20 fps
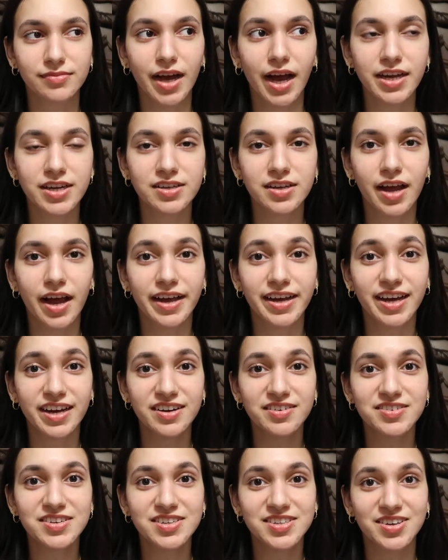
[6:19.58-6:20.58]
I
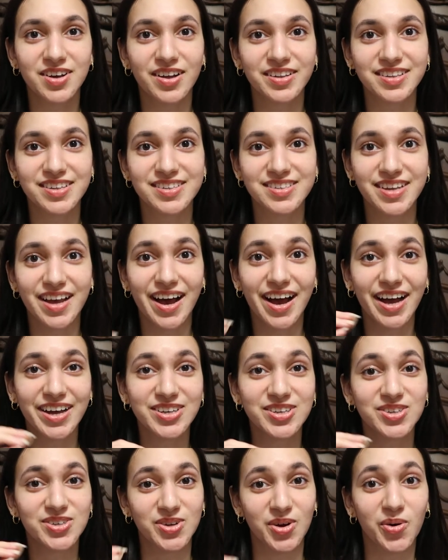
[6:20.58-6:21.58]
kind of just got this
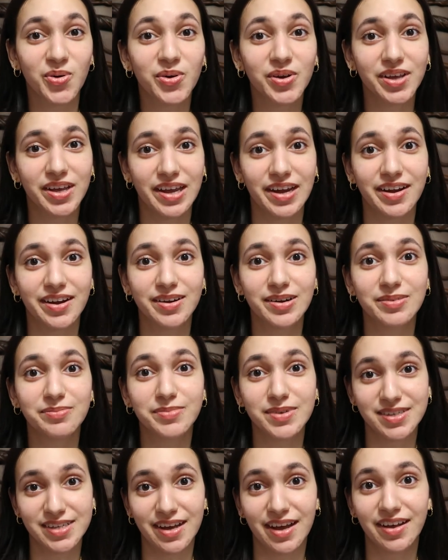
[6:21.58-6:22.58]
I don't care
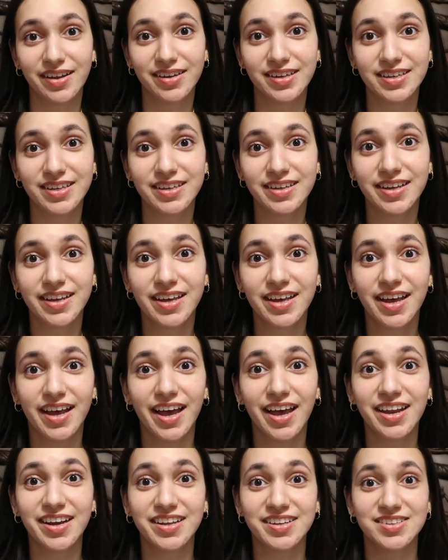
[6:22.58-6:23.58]
mentality,
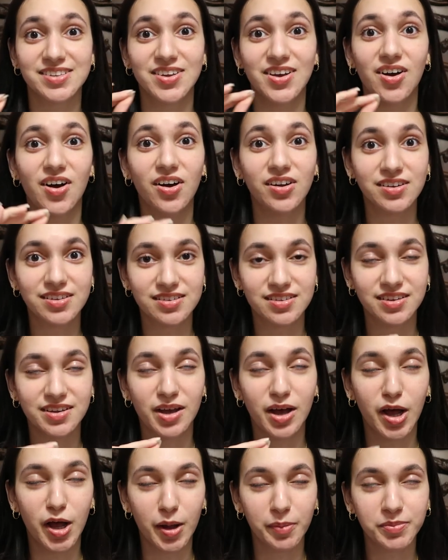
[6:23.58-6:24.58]
and it's honestly
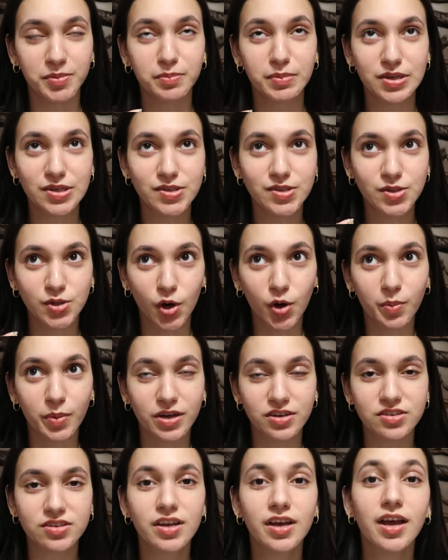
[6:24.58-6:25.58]
helped me so
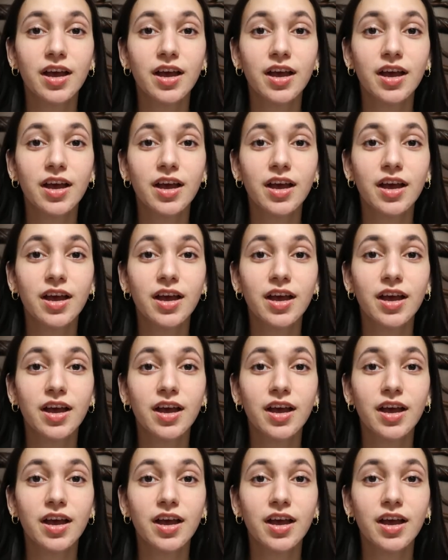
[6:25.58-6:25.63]
much.